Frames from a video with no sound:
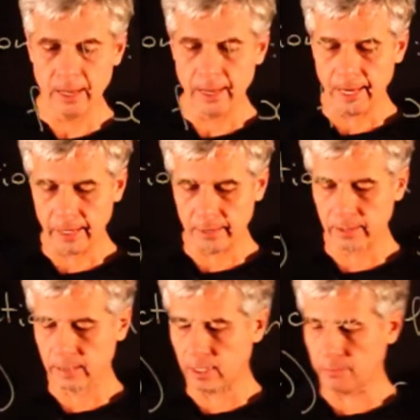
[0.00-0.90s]

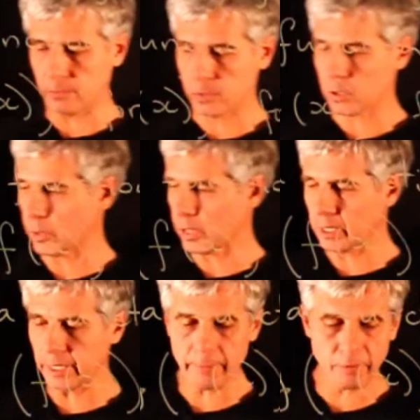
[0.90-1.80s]
And so the
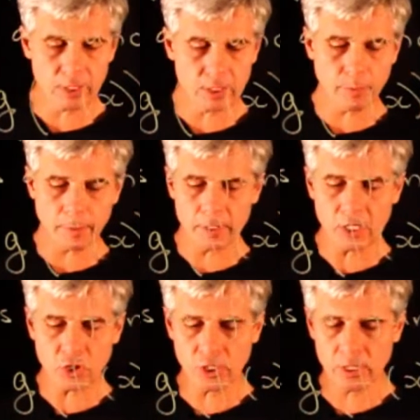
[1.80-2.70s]
claim of these
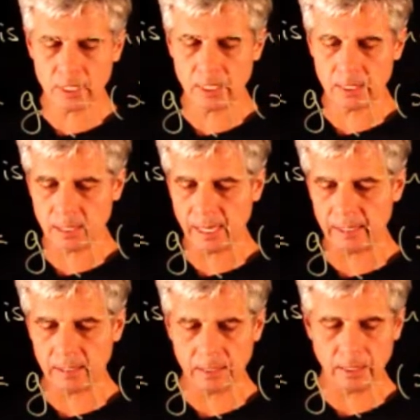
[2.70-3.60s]
propositions is that
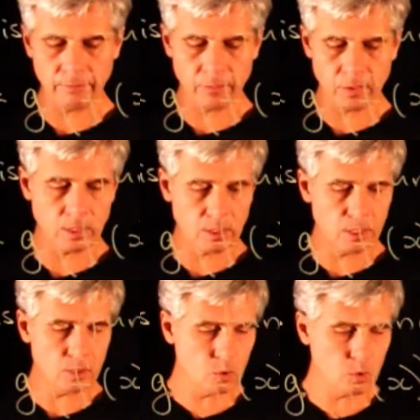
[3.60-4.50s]

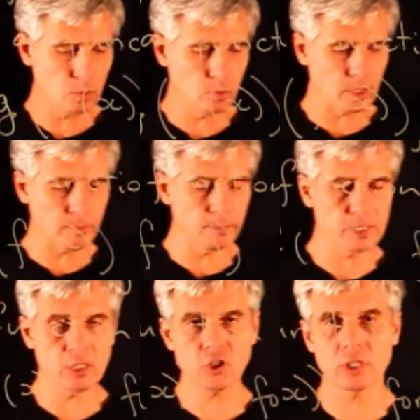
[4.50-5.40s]
these two
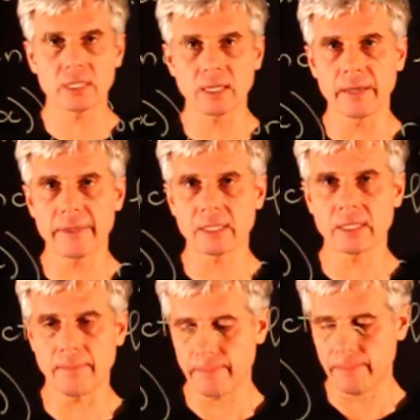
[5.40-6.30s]
compositions are the same.